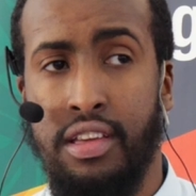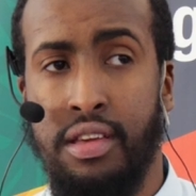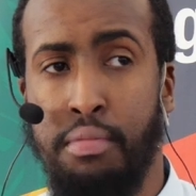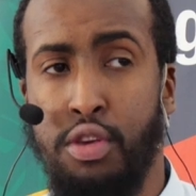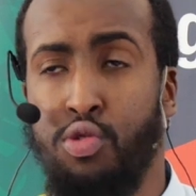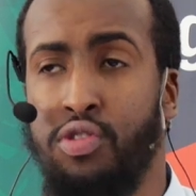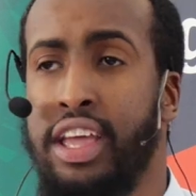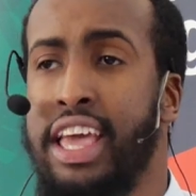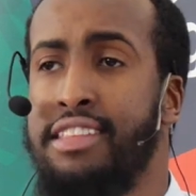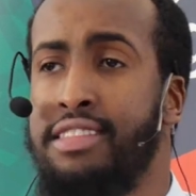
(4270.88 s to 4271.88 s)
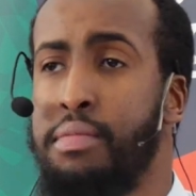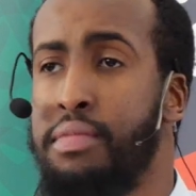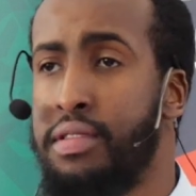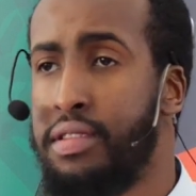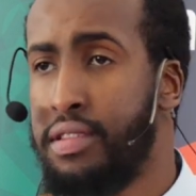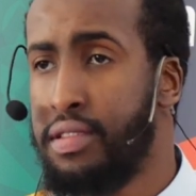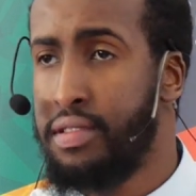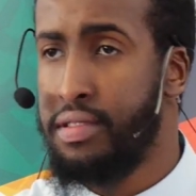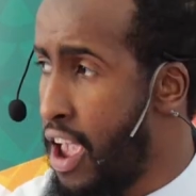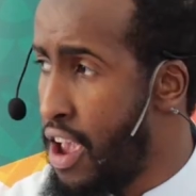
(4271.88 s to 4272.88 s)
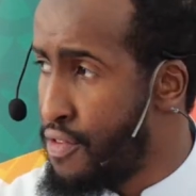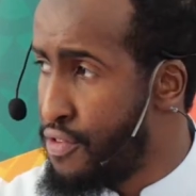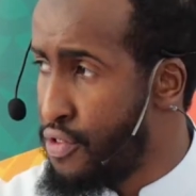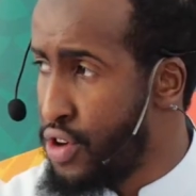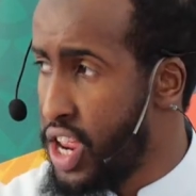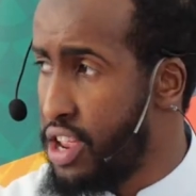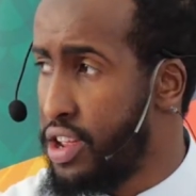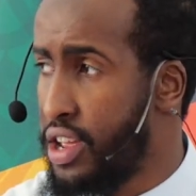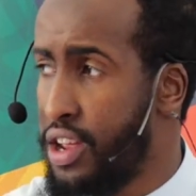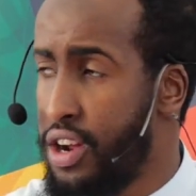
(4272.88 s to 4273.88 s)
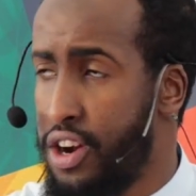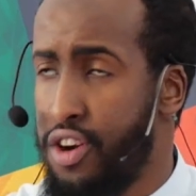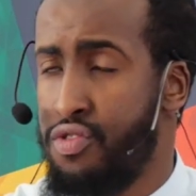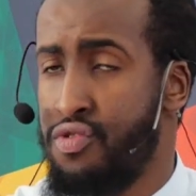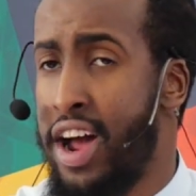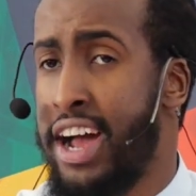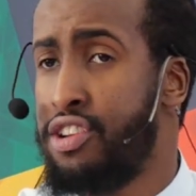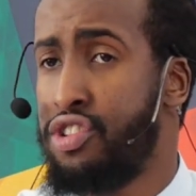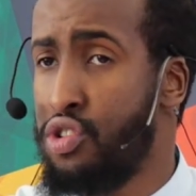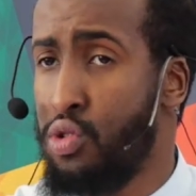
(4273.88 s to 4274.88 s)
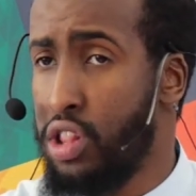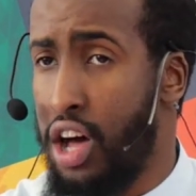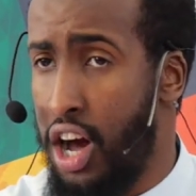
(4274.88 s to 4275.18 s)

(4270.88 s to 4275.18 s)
can be used against him. Every rational